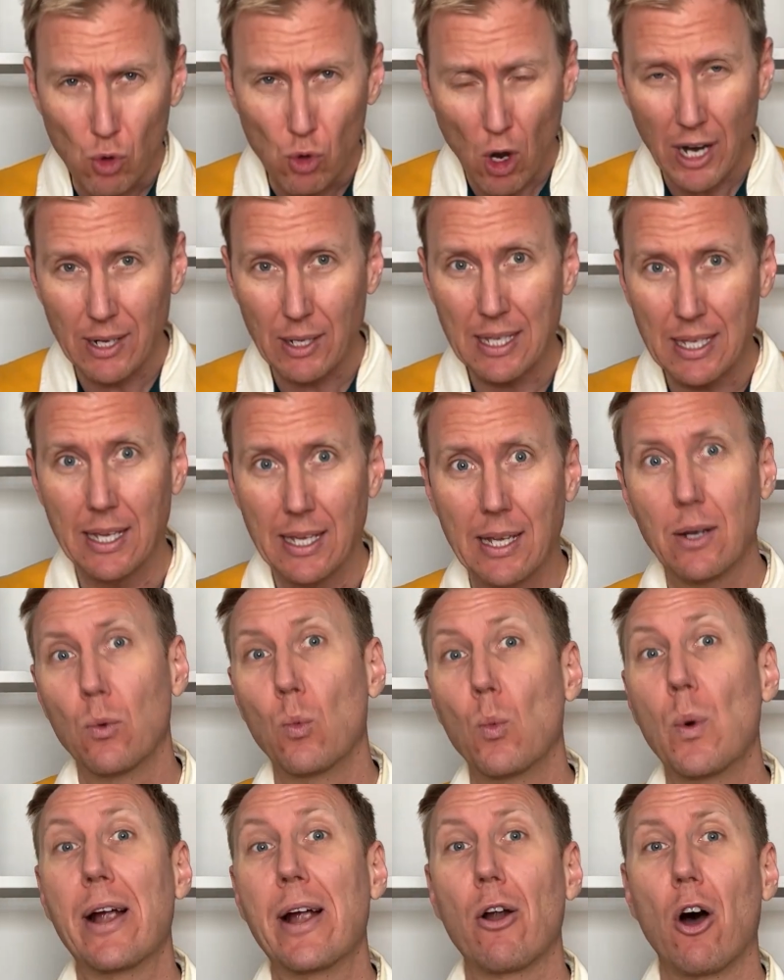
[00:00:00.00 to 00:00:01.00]
right here
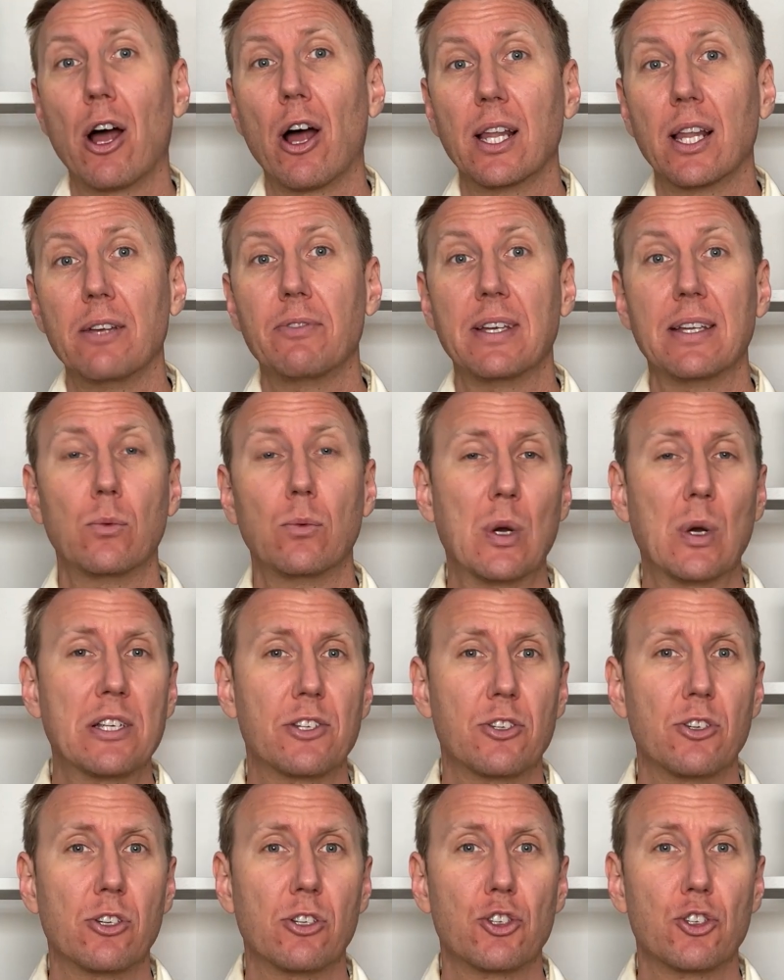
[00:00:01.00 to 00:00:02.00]
where I live in
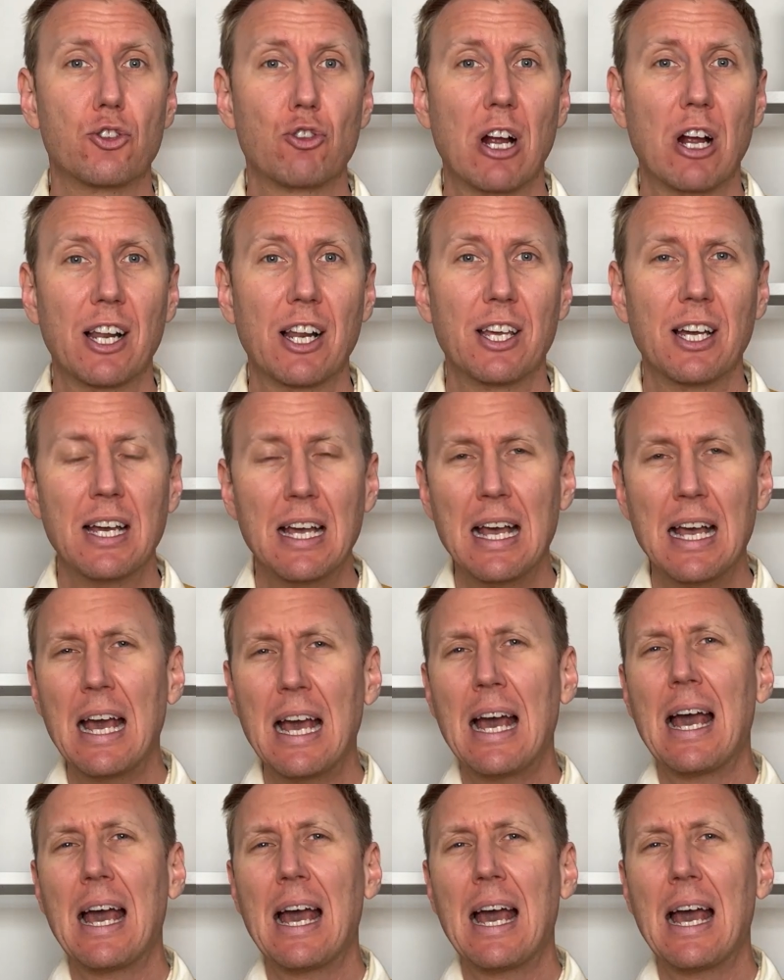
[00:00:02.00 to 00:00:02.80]
Western Australia.